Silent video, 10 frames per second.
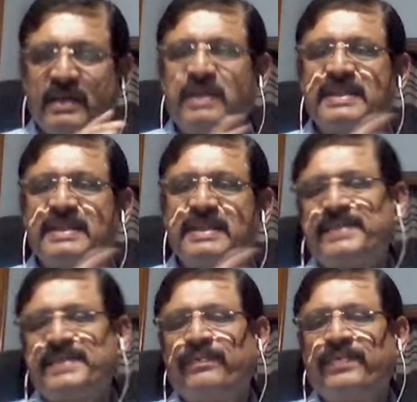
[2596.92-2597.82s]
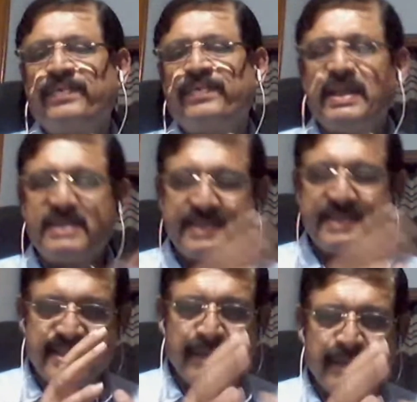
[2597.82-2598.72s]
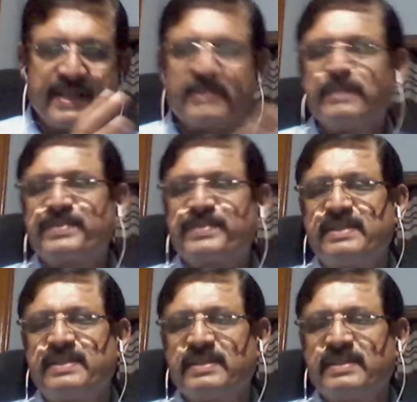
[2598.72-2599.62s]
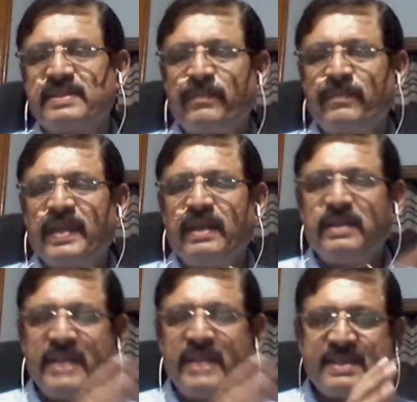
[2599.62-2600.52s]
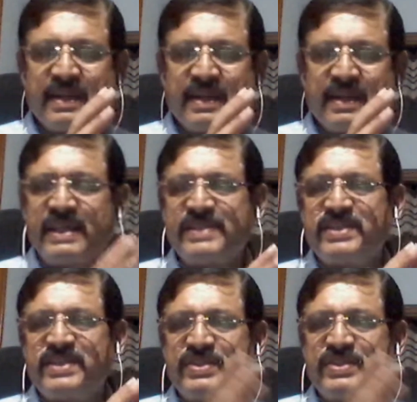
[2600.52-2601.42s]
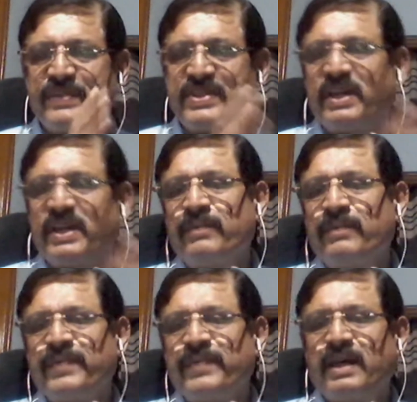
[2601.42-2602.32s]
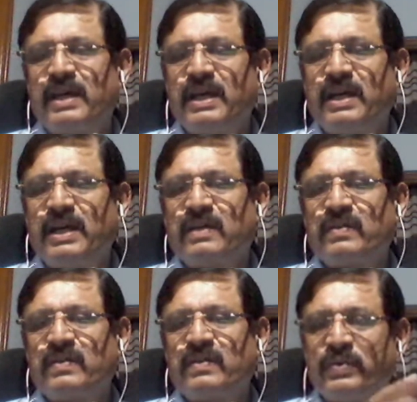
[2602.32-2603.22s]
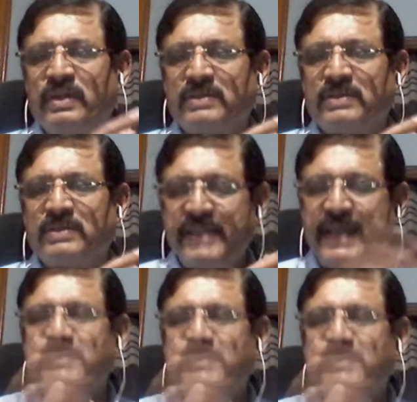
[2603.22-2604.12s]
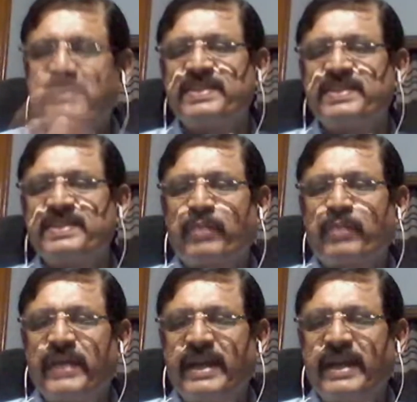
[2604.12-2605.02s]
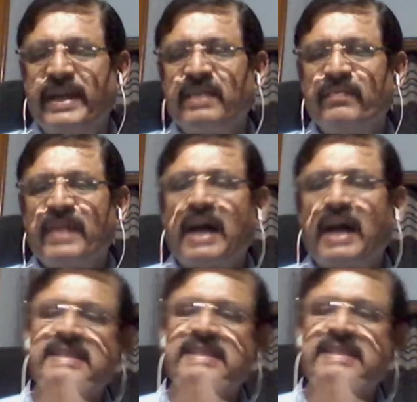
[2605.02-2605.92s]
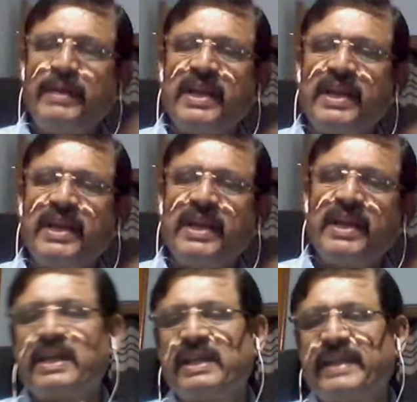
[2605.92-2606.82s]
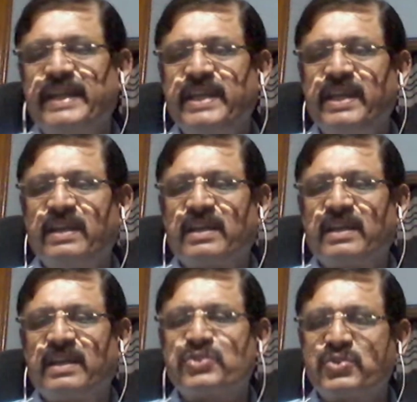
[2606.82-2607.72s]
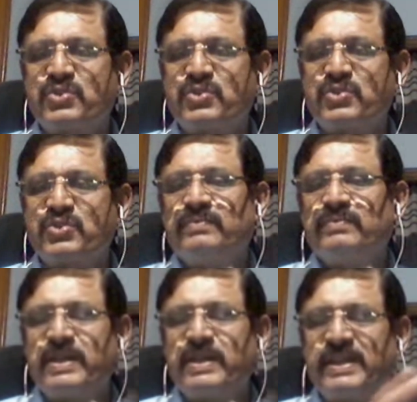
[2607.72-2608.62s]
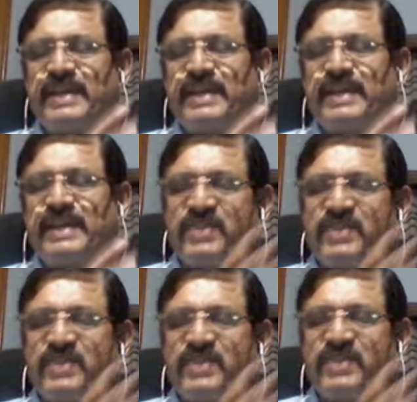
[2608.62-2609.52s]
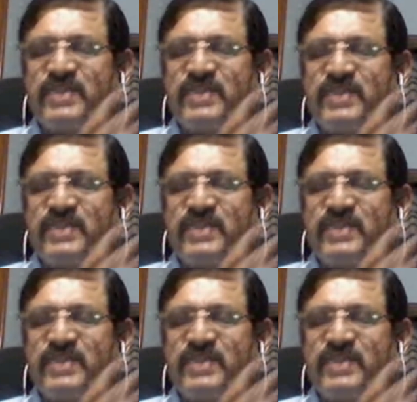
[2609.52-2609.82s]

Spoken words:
says. In some circumstances, these are all the restrictions which are, the exemptions provided are similar to Article 19 Clause 2, whatever the restriction on